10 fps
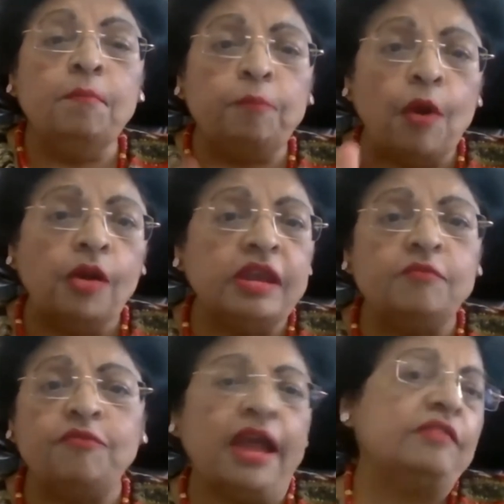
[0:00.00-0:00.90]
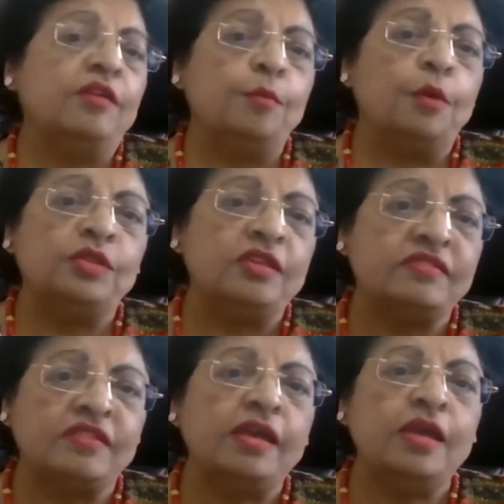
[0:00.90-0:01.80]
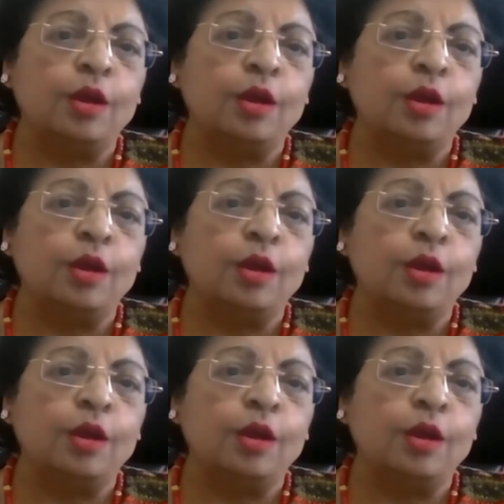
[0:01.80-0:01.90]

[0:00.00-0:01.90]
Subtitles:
important factor about this TYE